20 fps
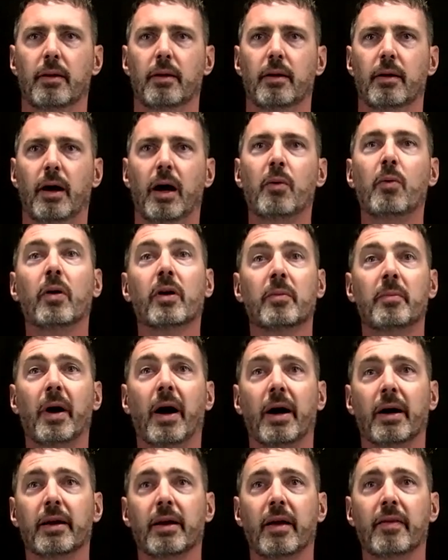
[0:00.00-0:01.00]
Hi, welcome
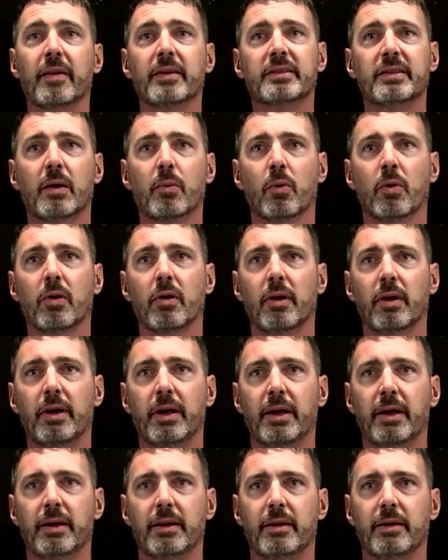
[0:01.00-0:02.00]
back. And this time we're
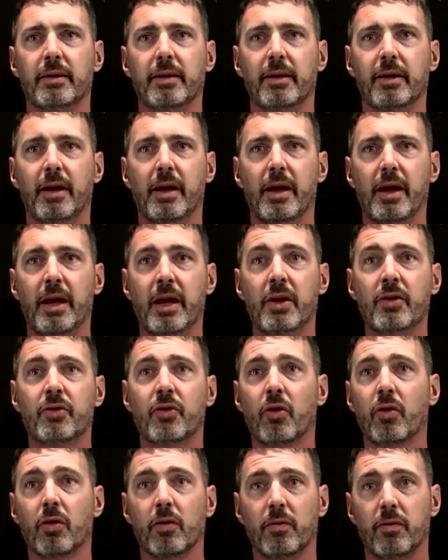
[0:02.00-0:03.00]
in
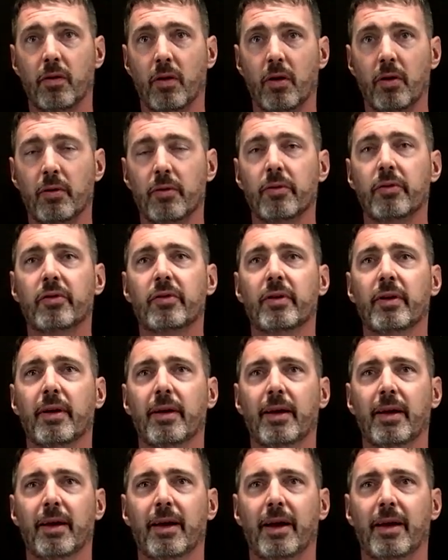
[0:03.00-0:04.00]
internal flows.
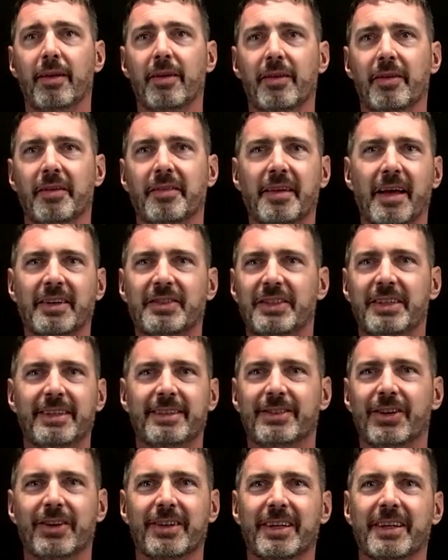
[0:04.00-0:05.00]
And this is actually
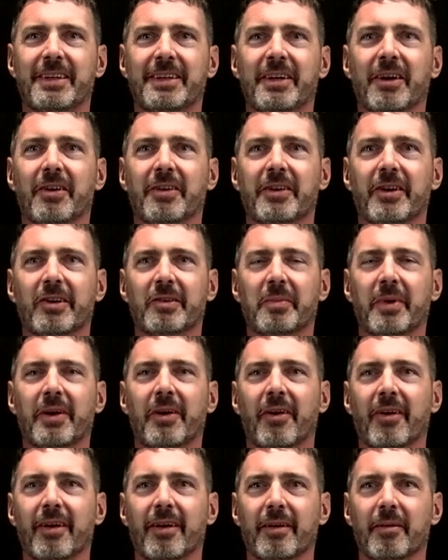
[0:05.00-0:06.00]
starting to get near and dear to my
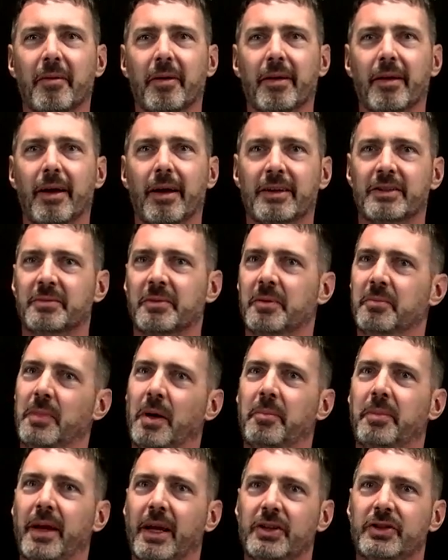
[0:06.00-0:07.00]
heart. My
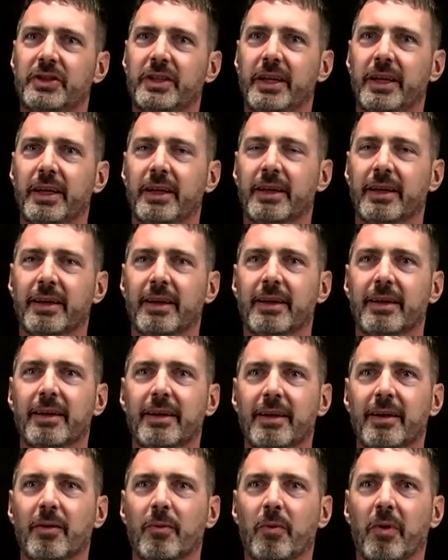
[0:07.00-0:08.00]
PhD
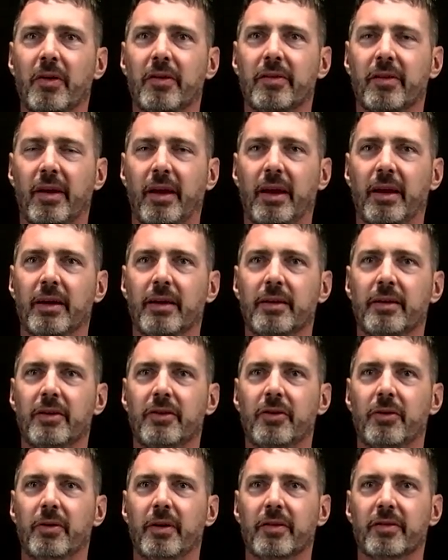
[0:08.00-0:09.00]
was in
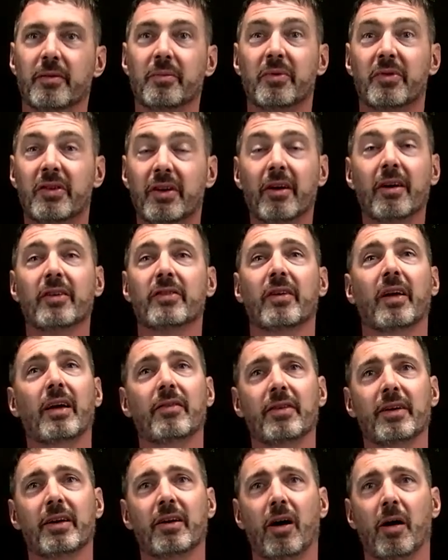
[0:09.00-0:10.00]
doing some seriously
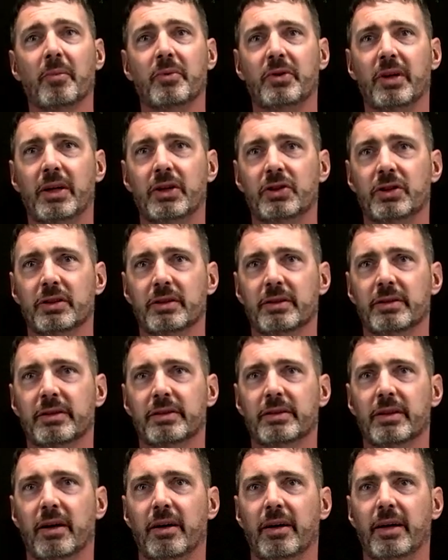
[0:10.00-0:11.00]
heavy computations
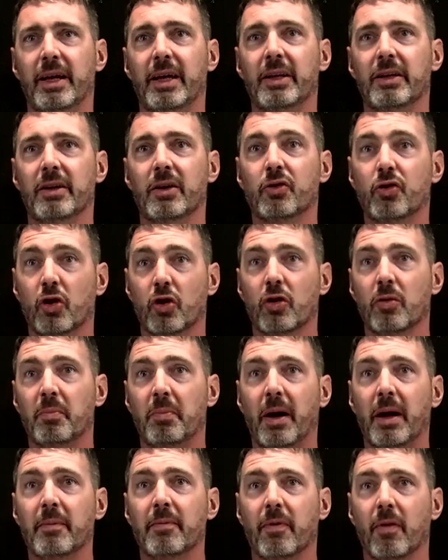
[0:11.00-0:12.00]
in internal
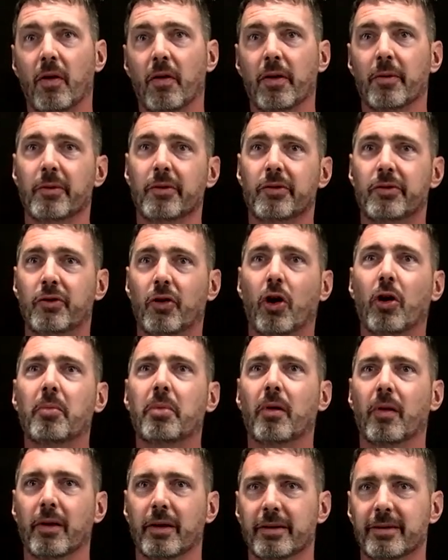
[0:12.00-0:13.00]
pipe flow that was
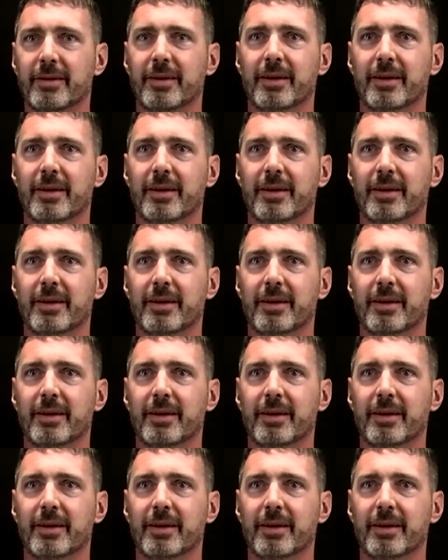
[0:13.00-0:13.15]
turbulent.